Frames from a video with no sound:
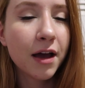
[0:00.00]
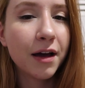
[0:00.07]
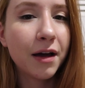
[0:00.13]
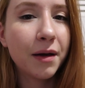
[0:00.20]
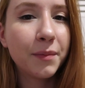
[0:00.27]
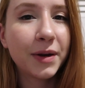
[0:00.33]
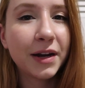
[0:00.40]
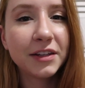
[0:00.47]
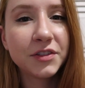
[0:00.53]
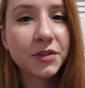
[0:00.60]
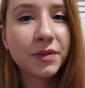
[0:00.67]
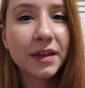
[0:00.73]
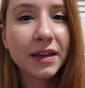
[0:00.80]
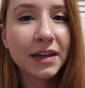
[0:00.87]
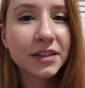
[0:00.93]
um, but I
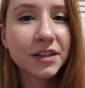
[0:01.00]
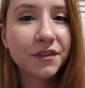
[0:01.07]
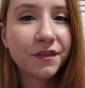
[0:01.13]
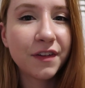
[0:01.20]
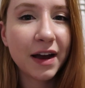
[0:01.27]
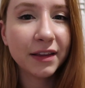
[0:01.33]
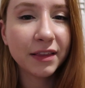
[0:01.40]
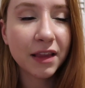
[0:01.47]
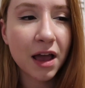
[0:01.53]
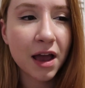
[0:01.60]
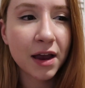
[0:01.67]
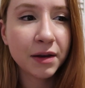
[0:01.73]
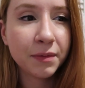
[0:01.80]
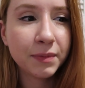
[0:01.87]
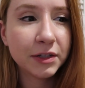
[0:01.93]
do think it's a fine
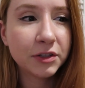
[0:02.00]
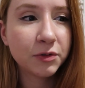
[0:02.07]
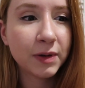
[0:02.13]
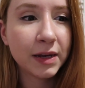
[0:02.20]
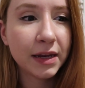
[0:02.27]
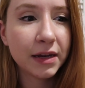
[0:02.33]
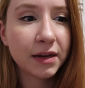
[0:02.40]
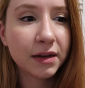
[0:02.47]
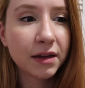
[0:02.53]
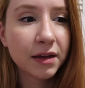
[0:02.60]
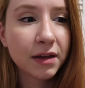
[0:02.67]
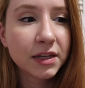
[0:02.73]
line between